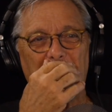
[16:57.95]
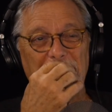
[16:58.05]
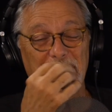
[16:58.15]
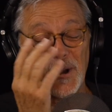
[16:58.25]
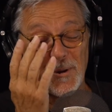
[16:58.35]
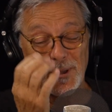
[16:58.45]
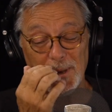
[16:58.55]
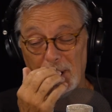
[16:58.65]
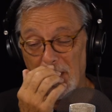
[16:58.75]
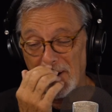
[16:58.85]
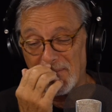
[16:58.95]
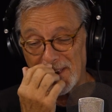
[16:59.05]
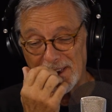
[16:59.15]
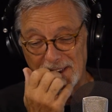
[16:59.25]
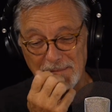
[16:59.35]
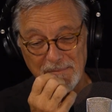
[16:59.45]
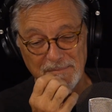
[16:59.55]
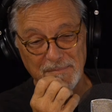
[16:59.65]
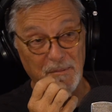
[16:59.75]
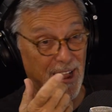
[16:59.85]
So, I figured,
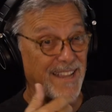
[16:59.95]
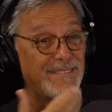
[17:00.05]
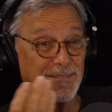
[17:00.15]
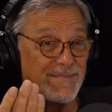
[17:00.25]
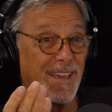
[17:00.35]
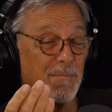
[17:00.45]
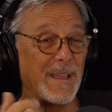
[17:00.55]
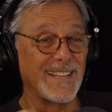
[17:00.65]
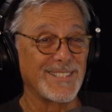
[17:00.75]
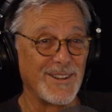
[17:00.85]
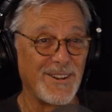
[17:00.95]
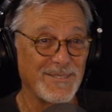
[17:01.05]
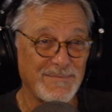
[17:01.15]
right? Not a bad song.